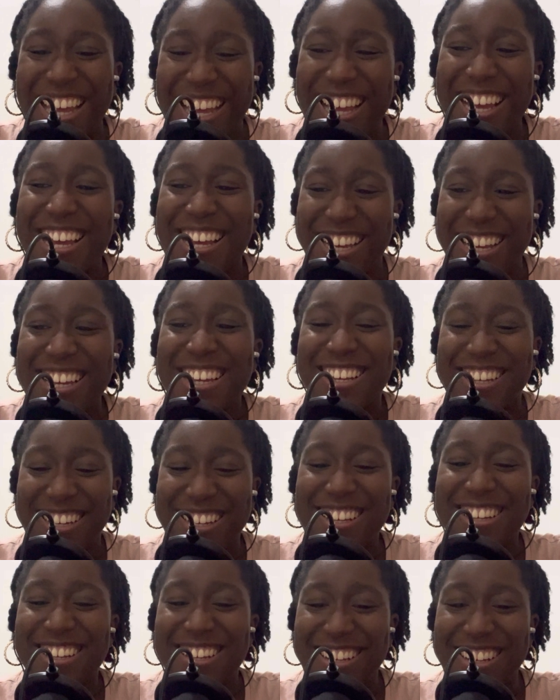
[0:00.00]
guess
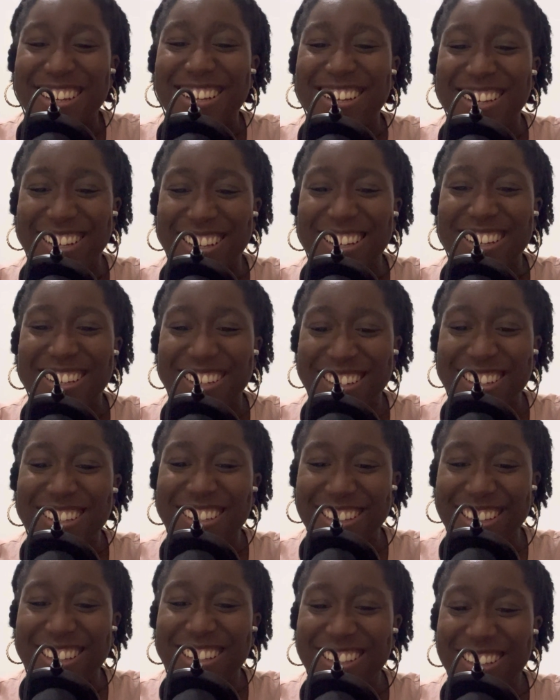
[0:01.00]
it could feel that
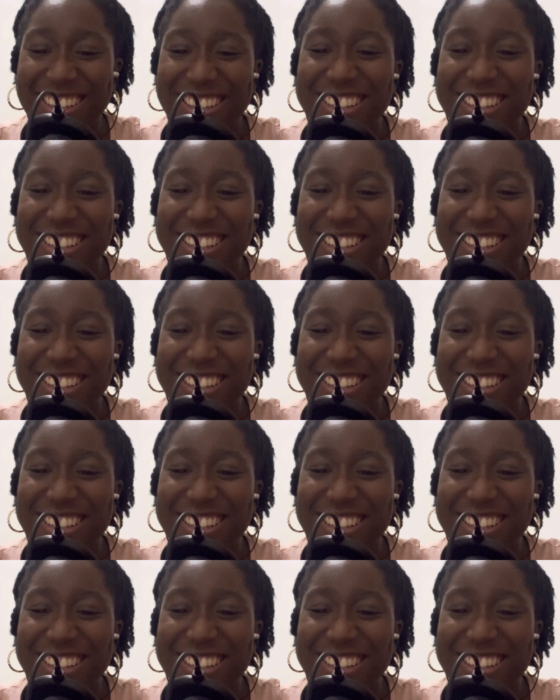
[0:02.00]
way.